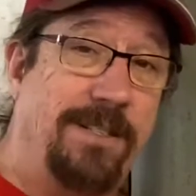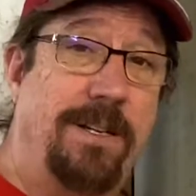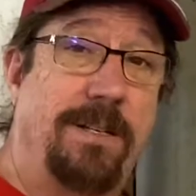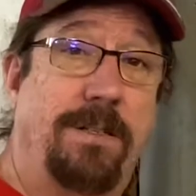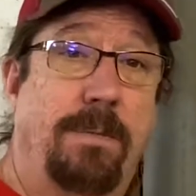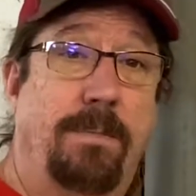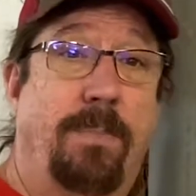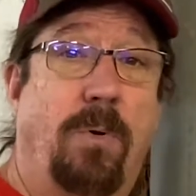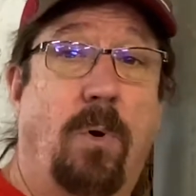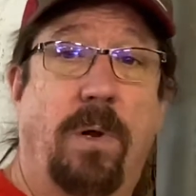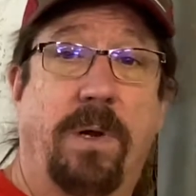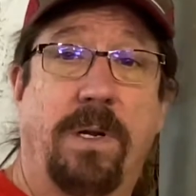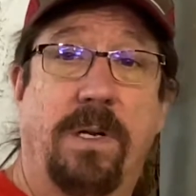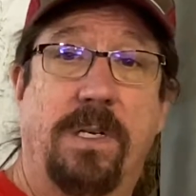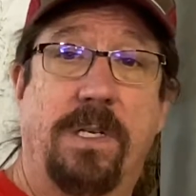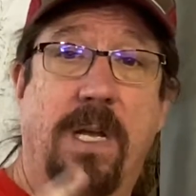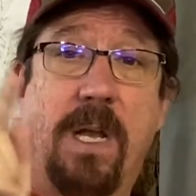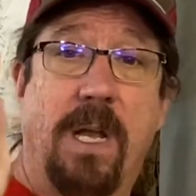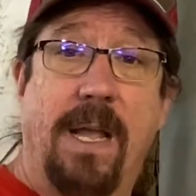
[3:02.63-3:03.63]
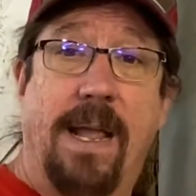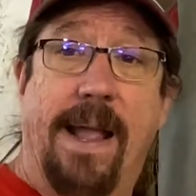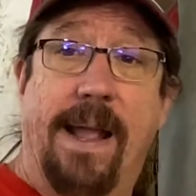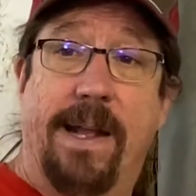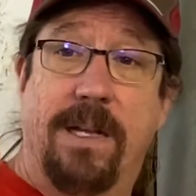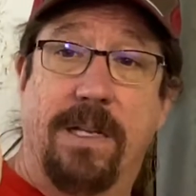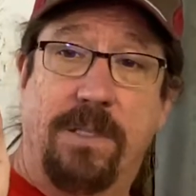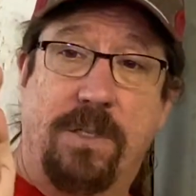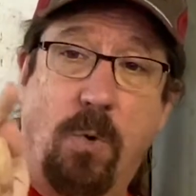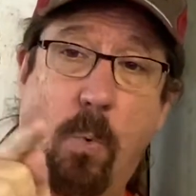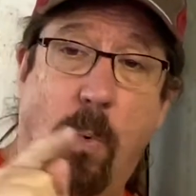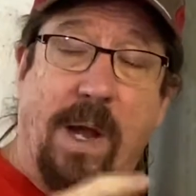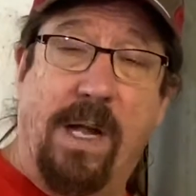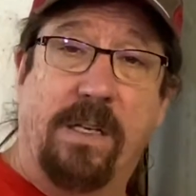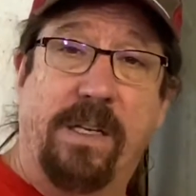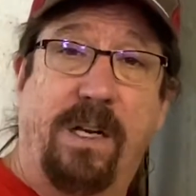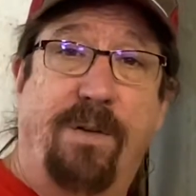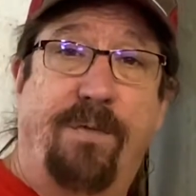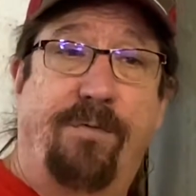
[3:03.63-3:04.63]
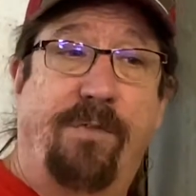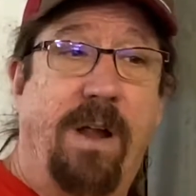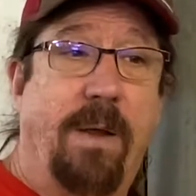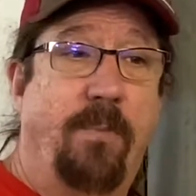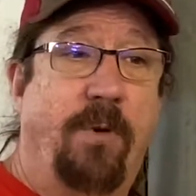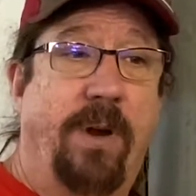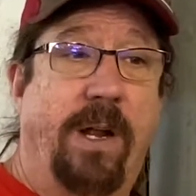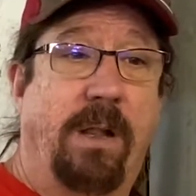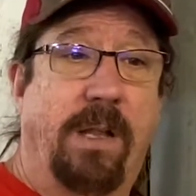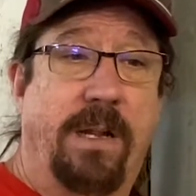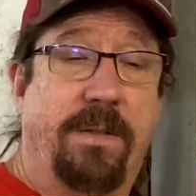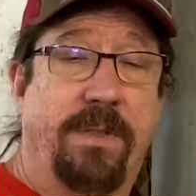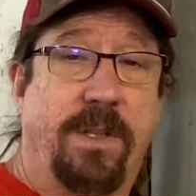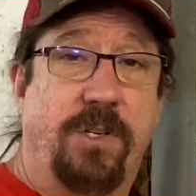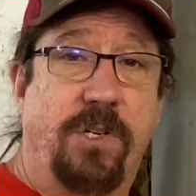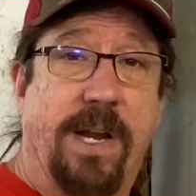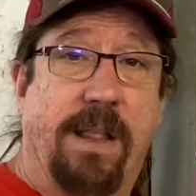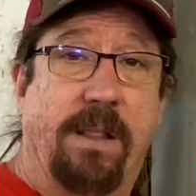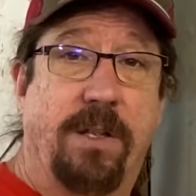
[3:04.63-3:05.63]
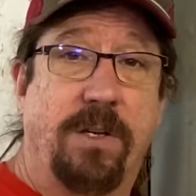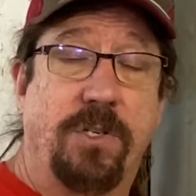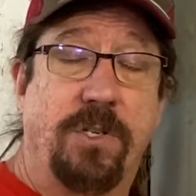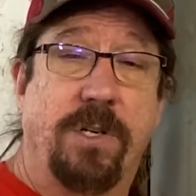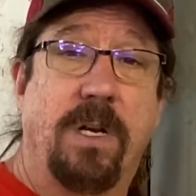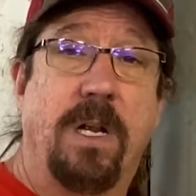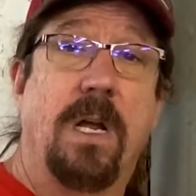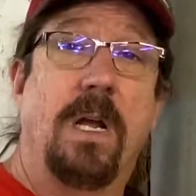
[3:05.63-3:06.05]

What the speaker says: as important as welding a frame rail in the Challenger.